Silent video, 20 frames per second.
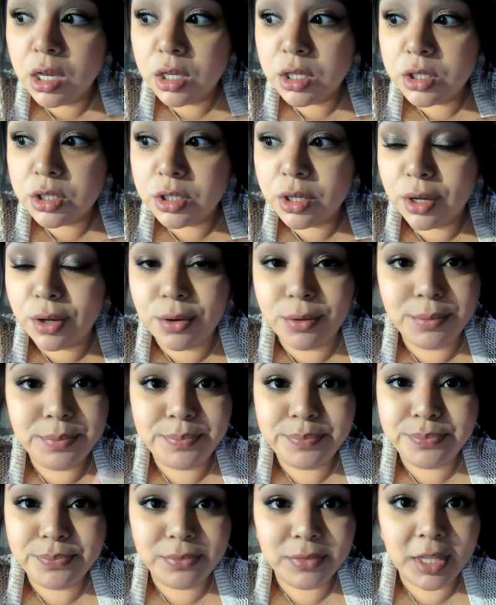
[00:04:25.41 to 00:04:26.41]
So
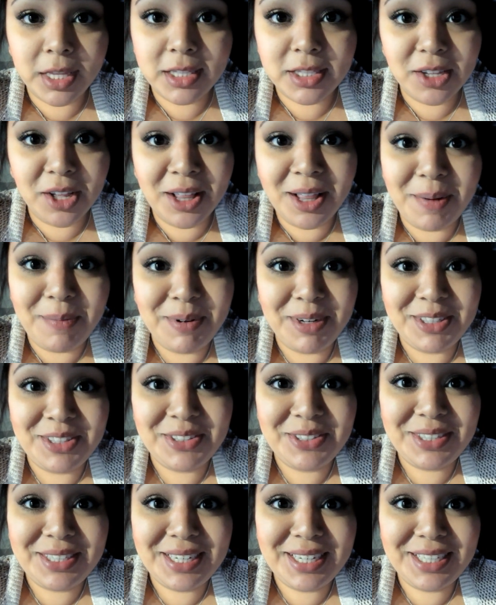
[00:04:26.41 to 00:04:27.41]
that's all I'm gonna
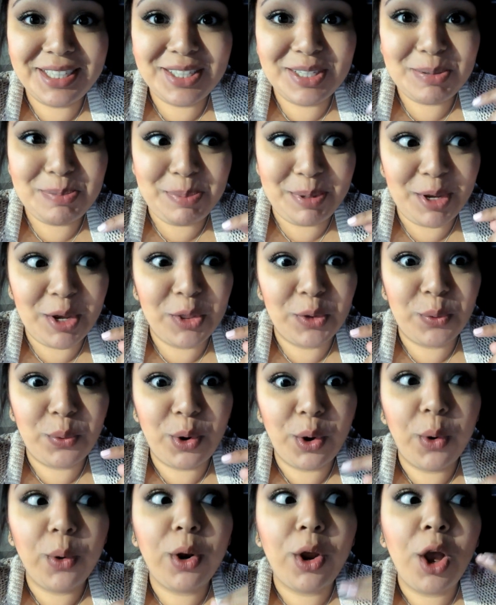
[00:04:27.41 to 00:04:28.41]
do today, is just be on the
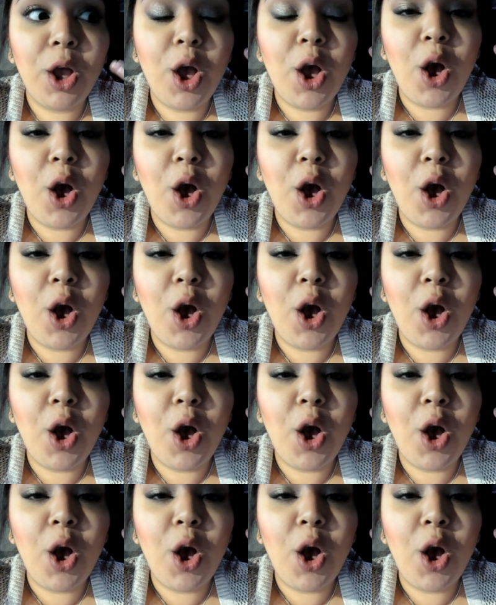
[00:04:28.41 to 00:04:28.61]
road